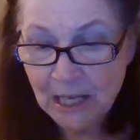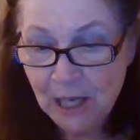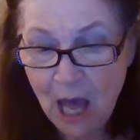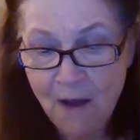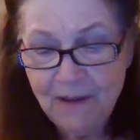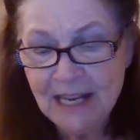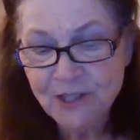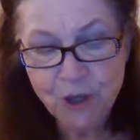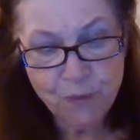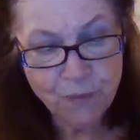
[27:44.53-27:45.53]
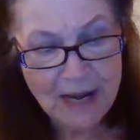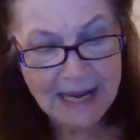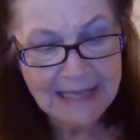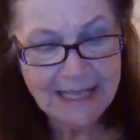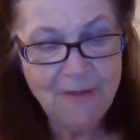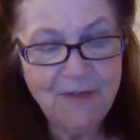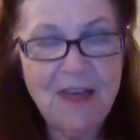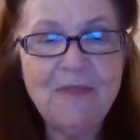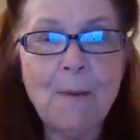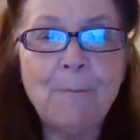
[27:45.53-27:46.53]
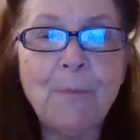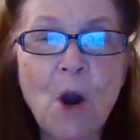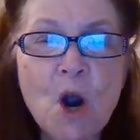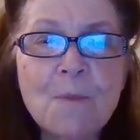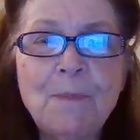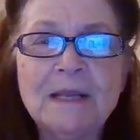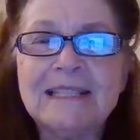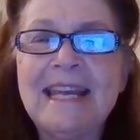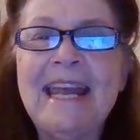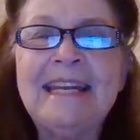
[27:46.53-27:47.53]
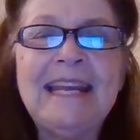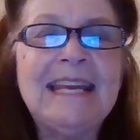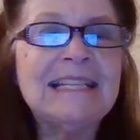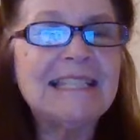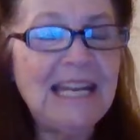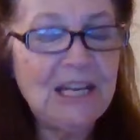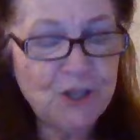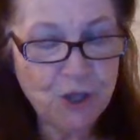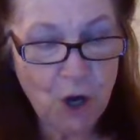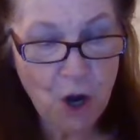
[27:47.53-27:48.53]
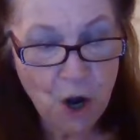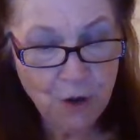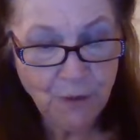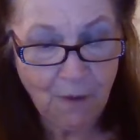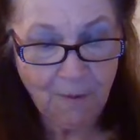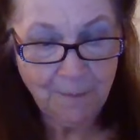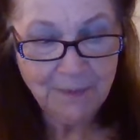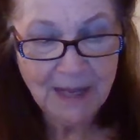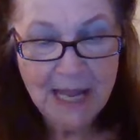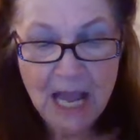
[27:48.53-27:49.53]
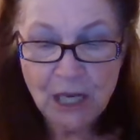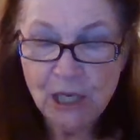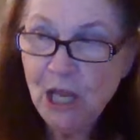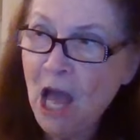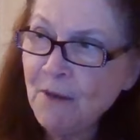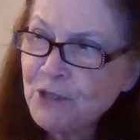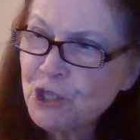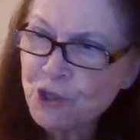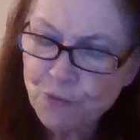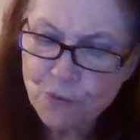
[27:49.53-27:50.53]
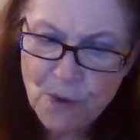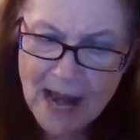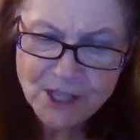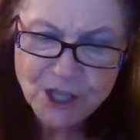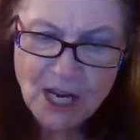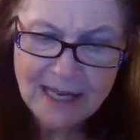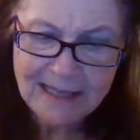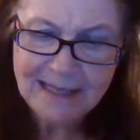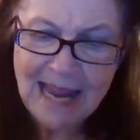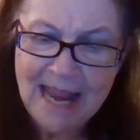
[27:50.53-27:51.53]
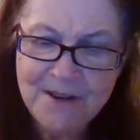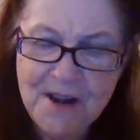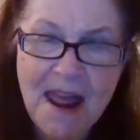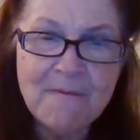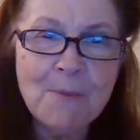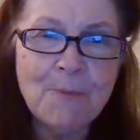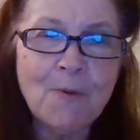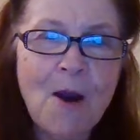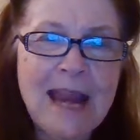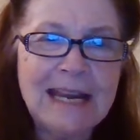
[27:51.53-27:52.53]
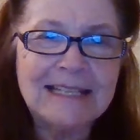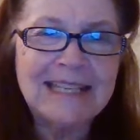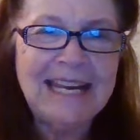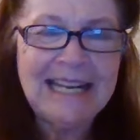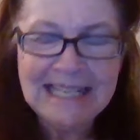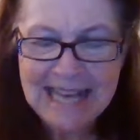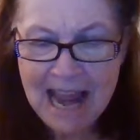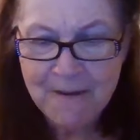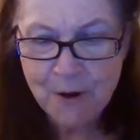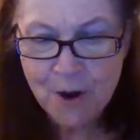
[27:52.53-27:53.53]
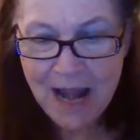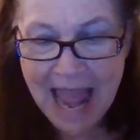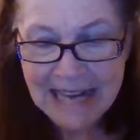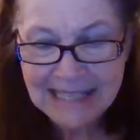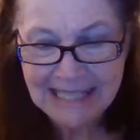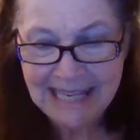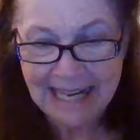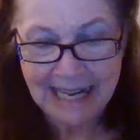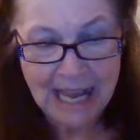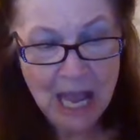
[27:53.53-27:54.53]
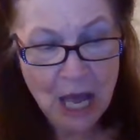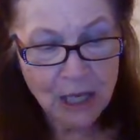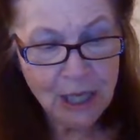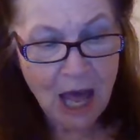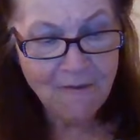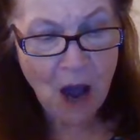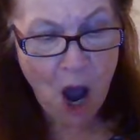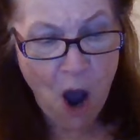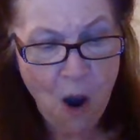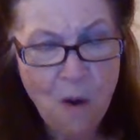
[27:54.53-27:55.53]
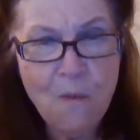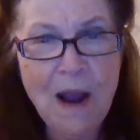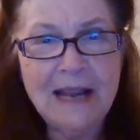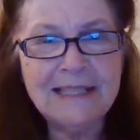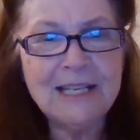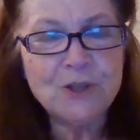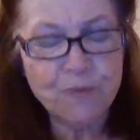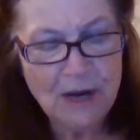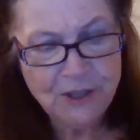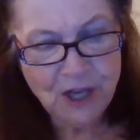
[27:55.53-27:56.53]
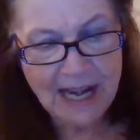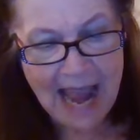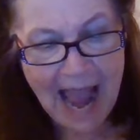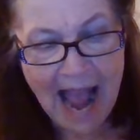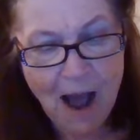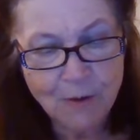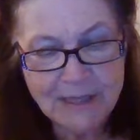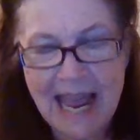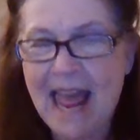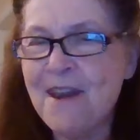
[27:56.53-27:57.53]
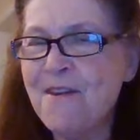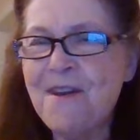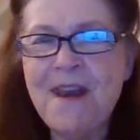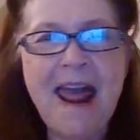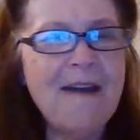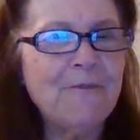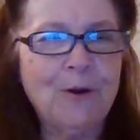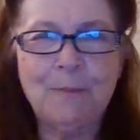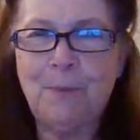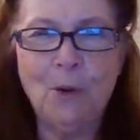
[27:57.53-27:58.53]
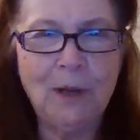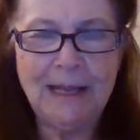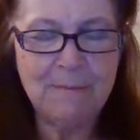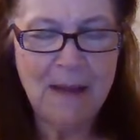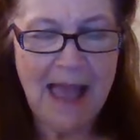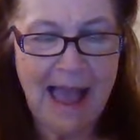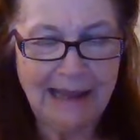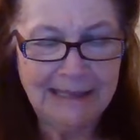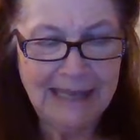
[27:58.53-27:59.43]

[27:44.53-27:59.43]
Love is the reason, then the purpose. It is eternal. Love stretches and never breaks. It is everlasting. Love always is reaching out and never pulling back.